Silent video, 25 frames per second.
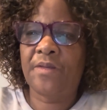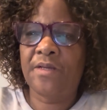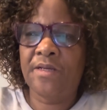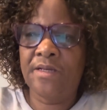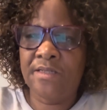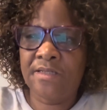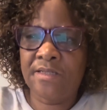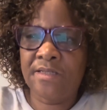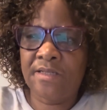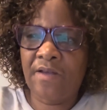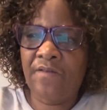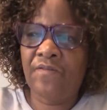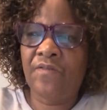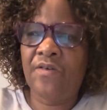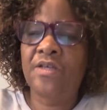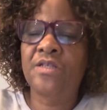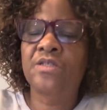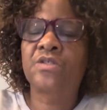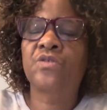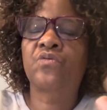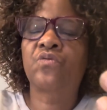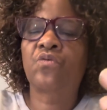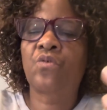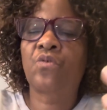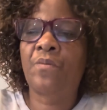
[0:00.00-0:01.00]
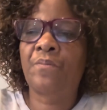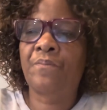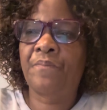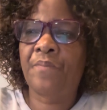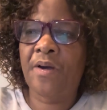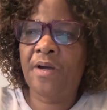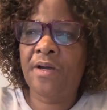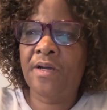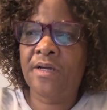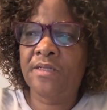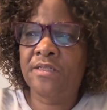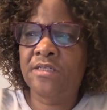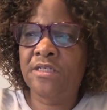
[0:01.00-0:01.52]
surveys from
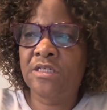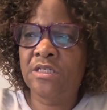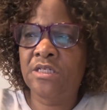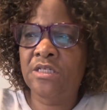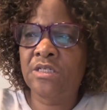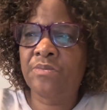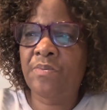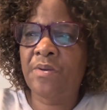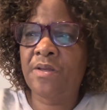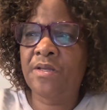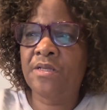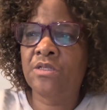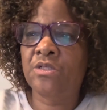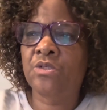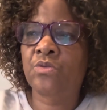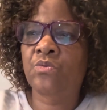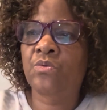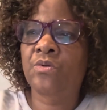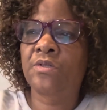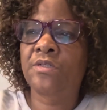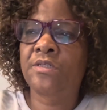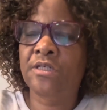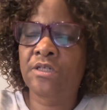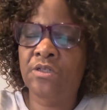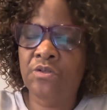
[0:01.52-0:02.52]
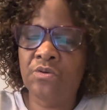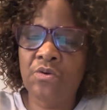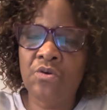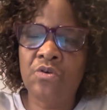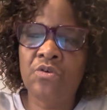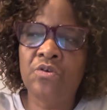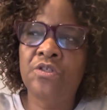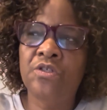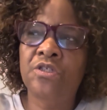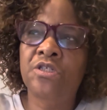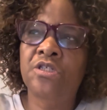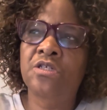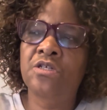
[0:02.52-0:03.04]
participants on
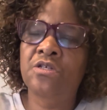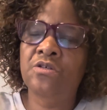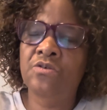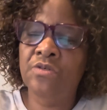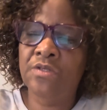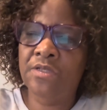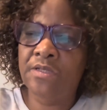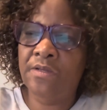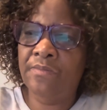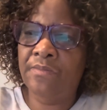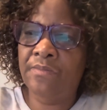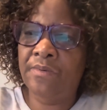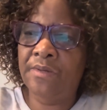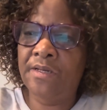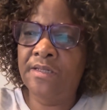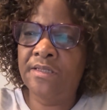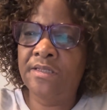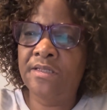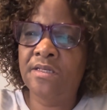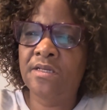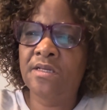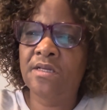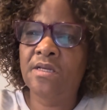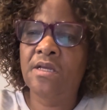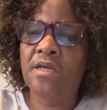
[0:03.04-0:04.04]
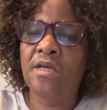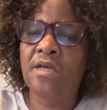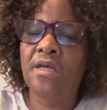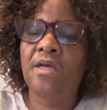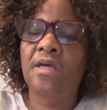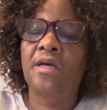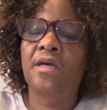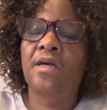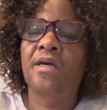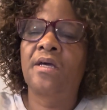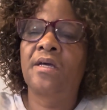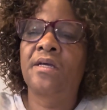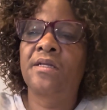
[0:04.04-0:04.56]
technology usability
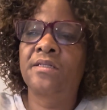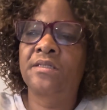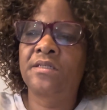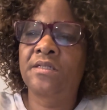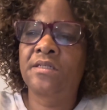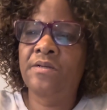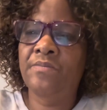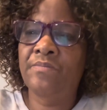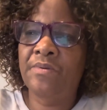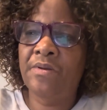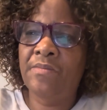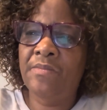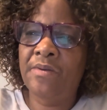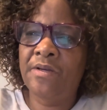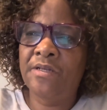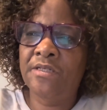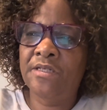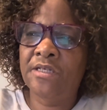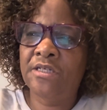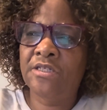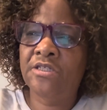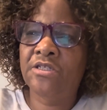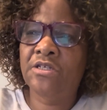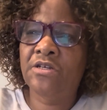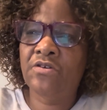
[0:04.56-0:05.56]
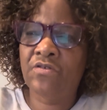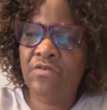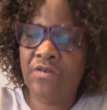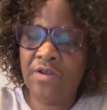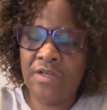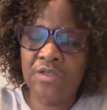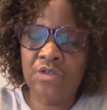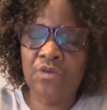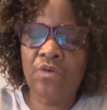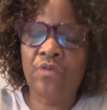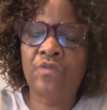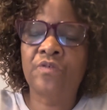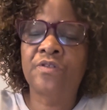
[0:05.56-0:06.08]
and implementation
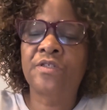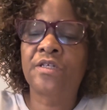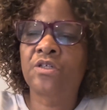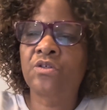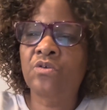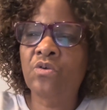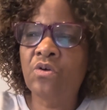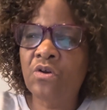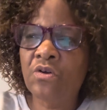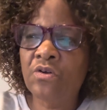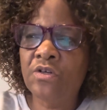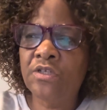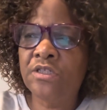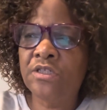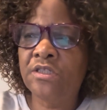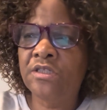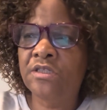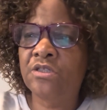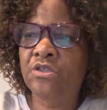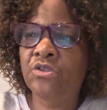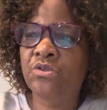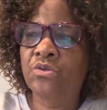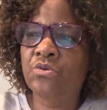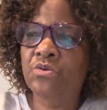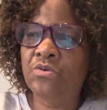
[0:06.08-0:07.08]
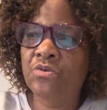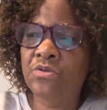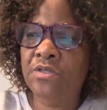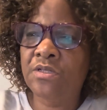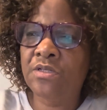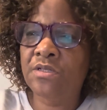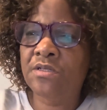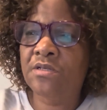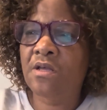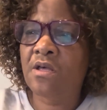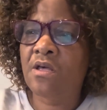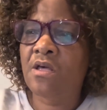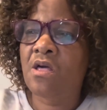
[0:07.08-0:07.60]
rates of technology
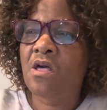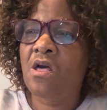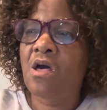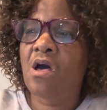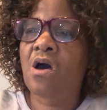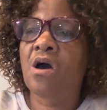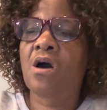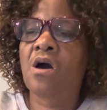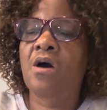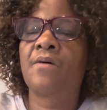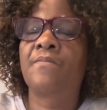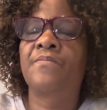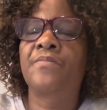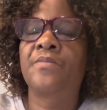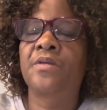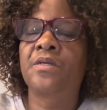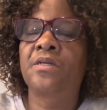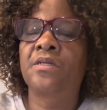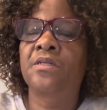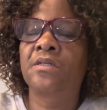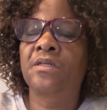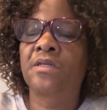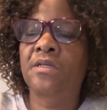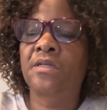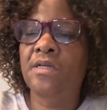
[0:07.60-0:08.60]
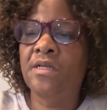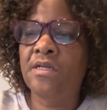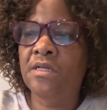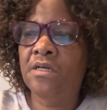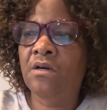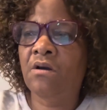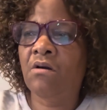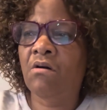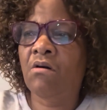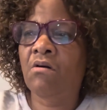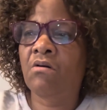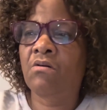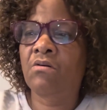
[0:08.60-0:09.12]
tools in
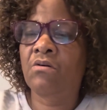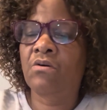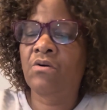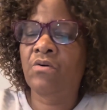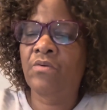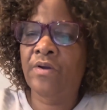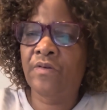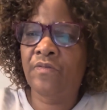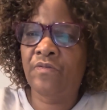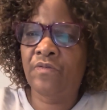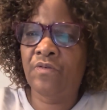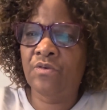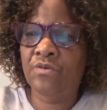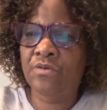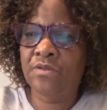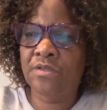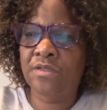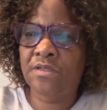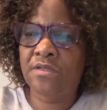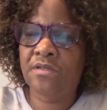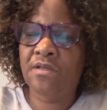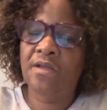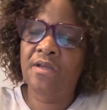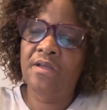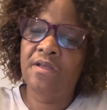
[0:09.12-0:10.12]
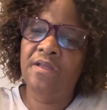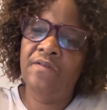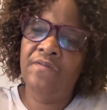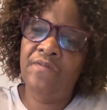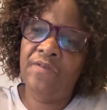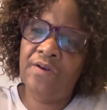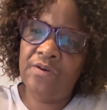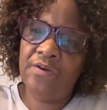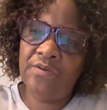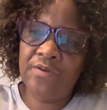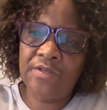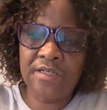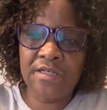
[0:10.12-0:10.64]
clinical workflows.
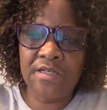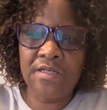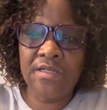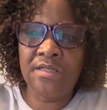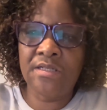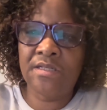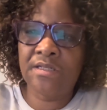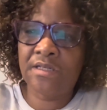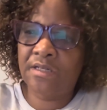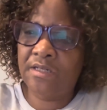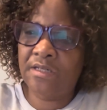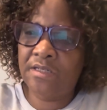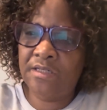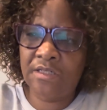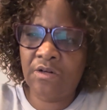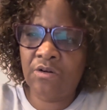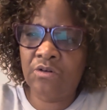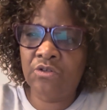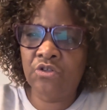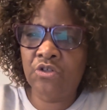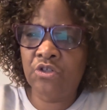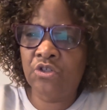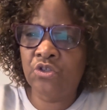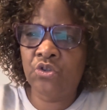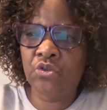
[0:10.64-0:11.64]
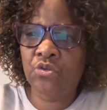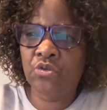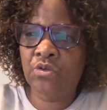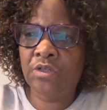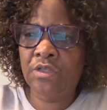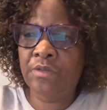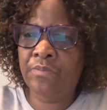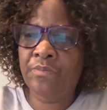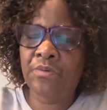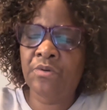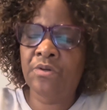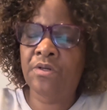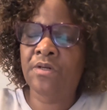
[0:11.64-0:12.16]
Evaluation is critical to ensure
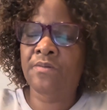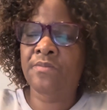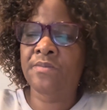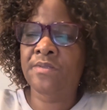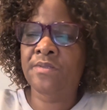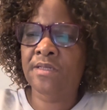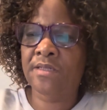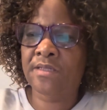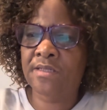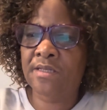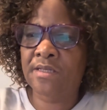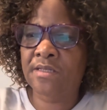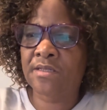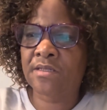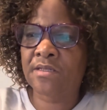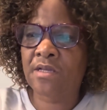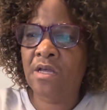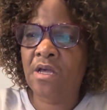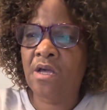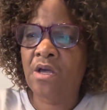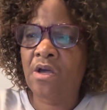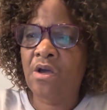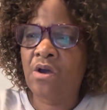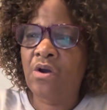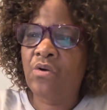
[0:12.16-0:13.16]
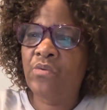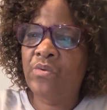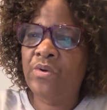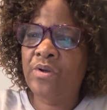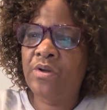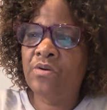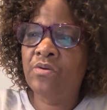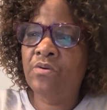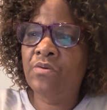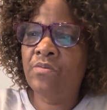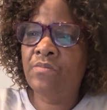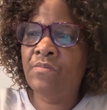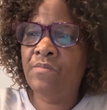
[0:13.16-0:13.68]
the program success. We
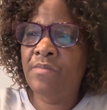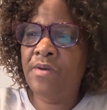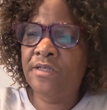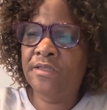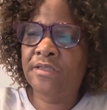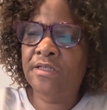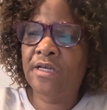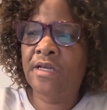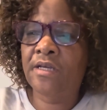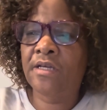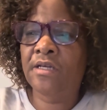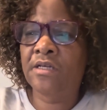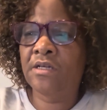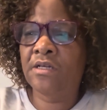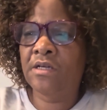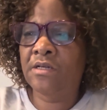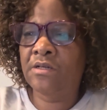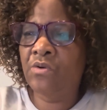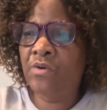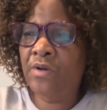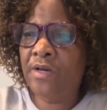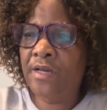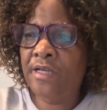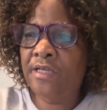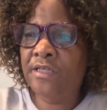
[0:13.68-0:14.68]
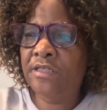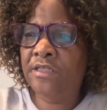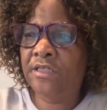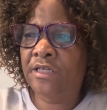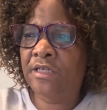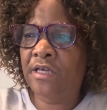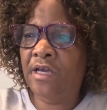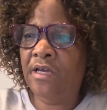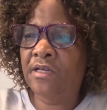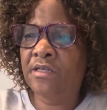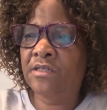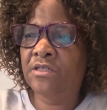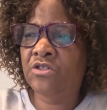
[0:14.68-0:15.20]
will measure knowledge
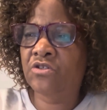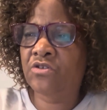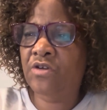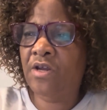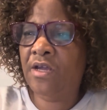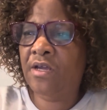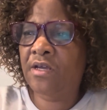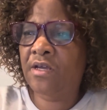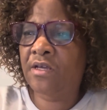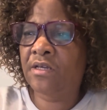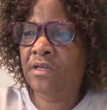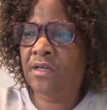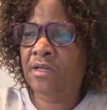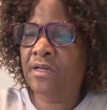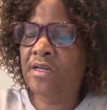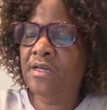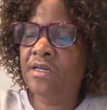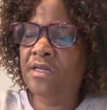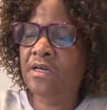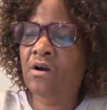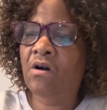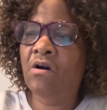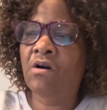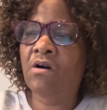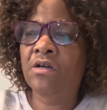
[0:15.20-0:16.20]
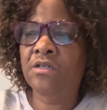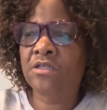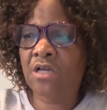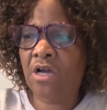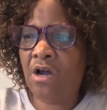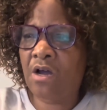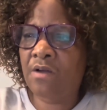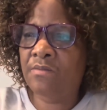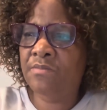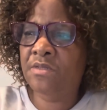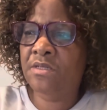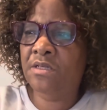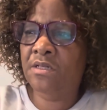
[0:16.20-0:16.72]
gain, track clinical
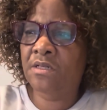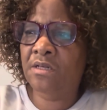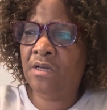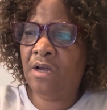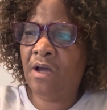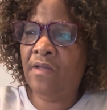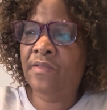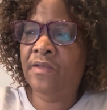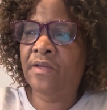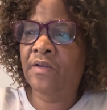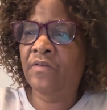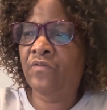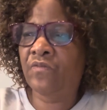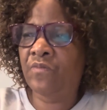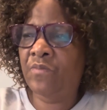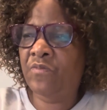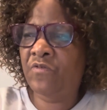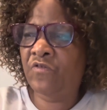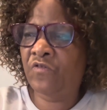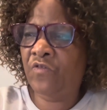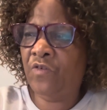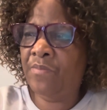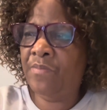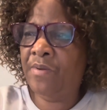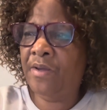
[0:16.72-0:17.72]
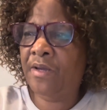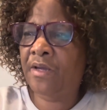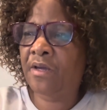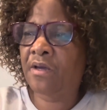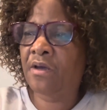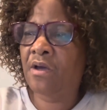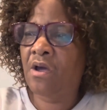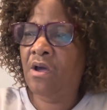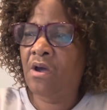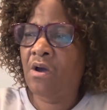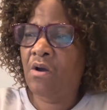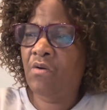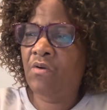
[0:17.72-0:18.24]
outcomes, and gather feedback
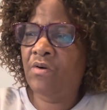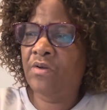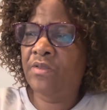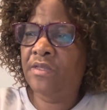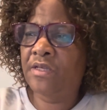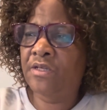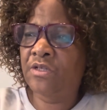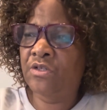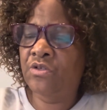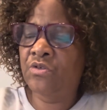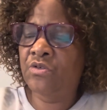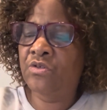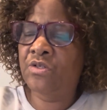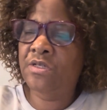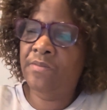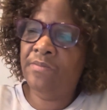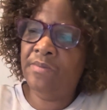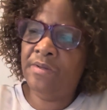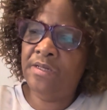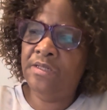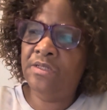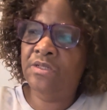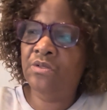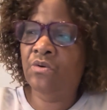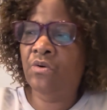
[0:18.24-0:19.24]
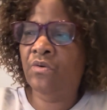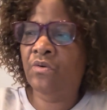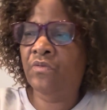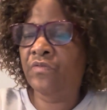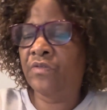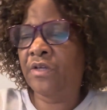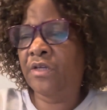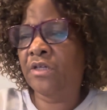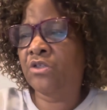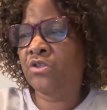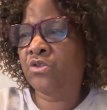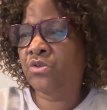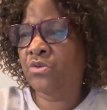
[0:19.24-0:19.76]
on the usability of
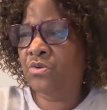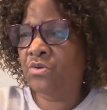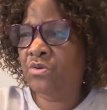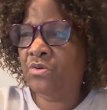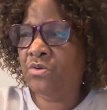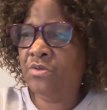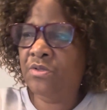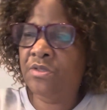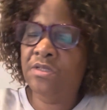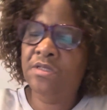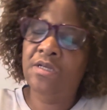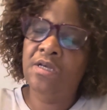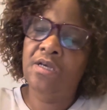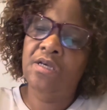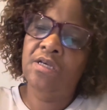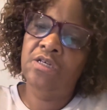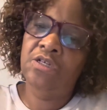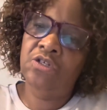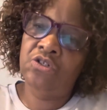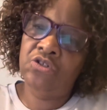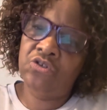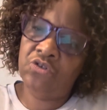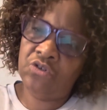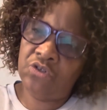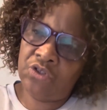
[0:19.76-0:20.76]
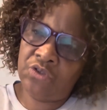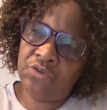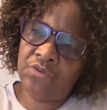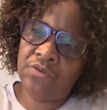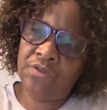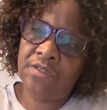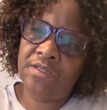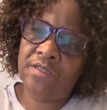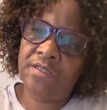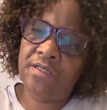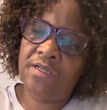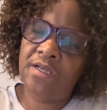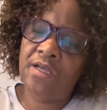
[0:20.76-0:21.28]
the tools
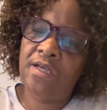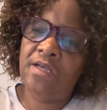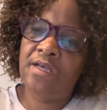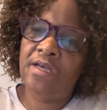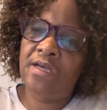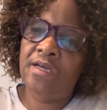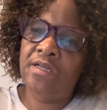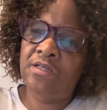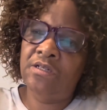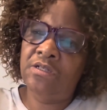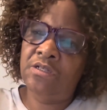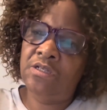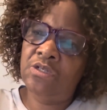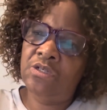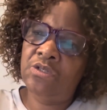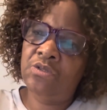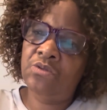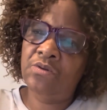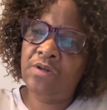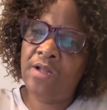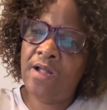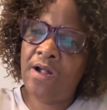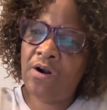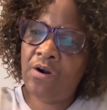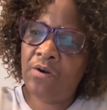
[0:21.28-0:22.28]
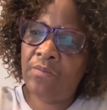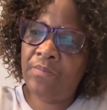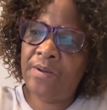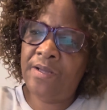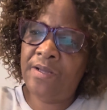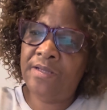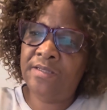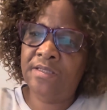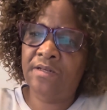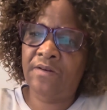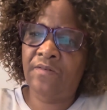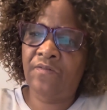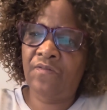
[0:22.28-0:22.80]
introduced, and this will help
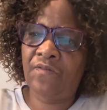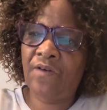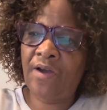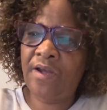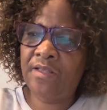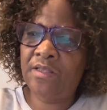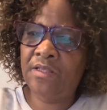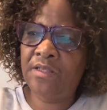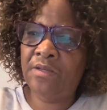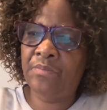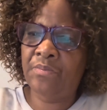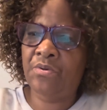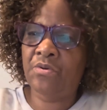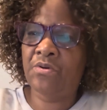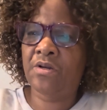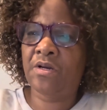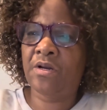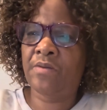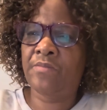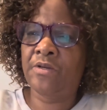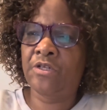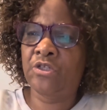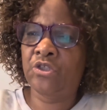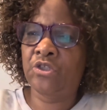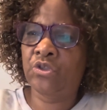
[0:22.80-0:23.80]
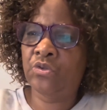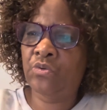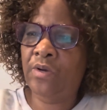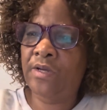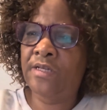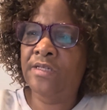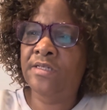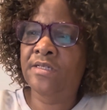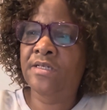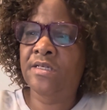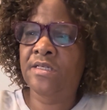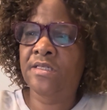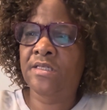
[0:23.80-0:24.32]
us refine the program and ensure
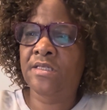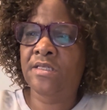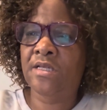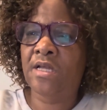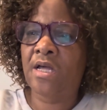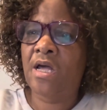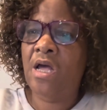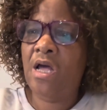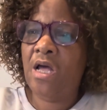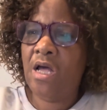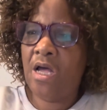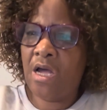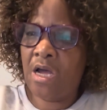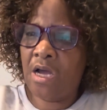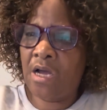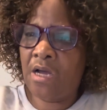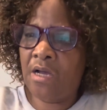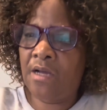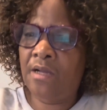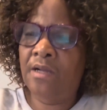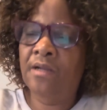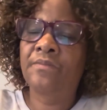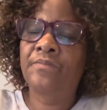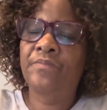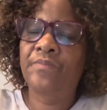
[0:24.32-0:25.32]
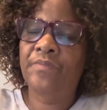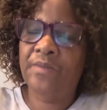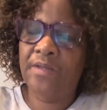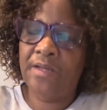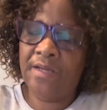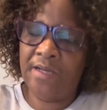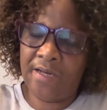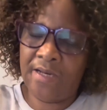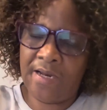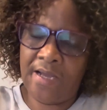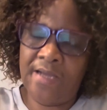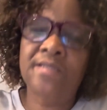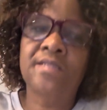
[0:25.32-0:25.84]
it is a
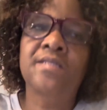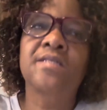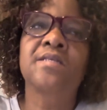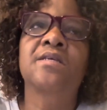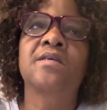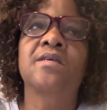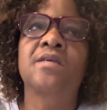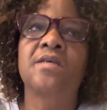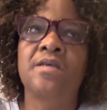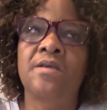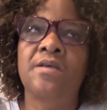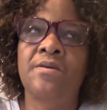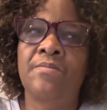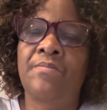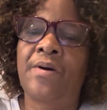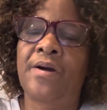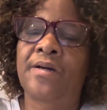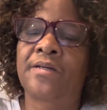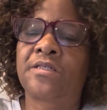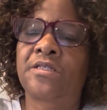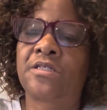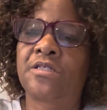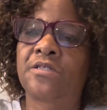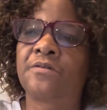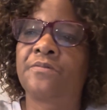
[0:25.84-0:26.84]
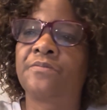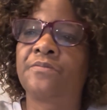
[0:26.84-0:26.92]
lasting impact.